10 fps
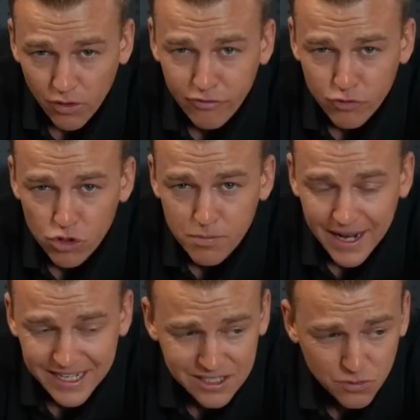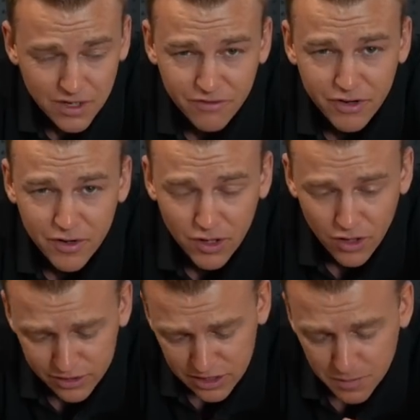off-road bikes with a very
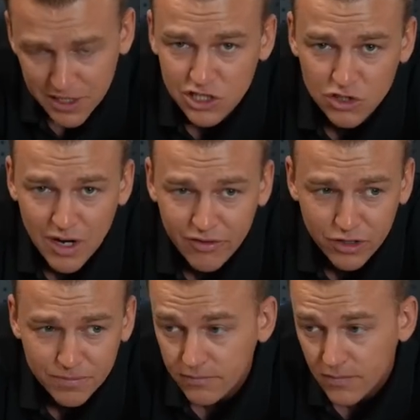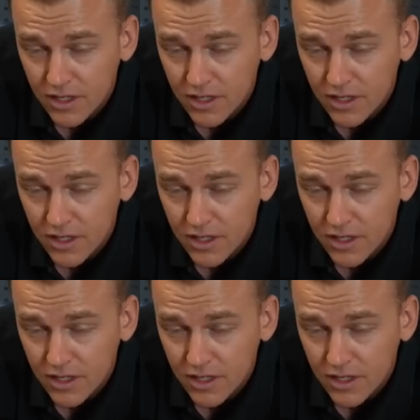long suspension travel.